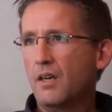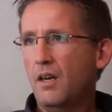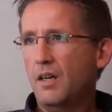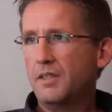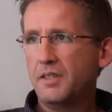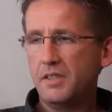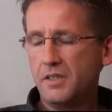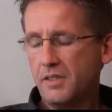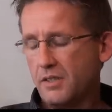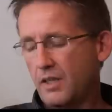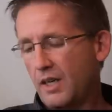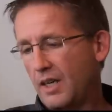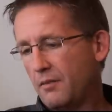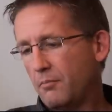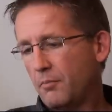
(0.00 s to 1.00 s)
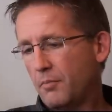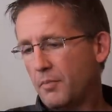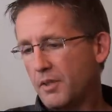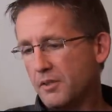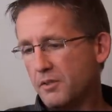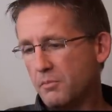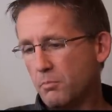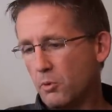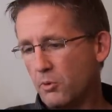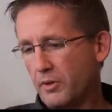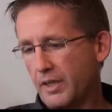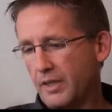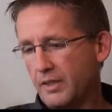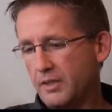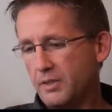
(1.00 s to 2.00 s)
conscious thought this
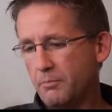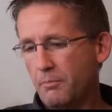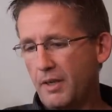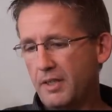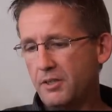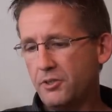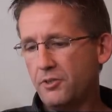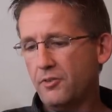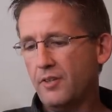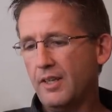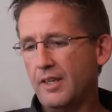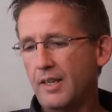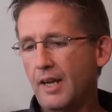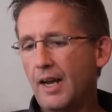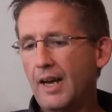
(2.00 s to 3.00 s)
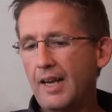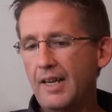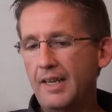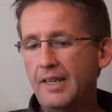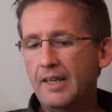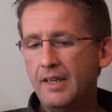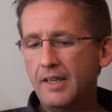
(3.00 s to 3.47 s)
morning to make sure that I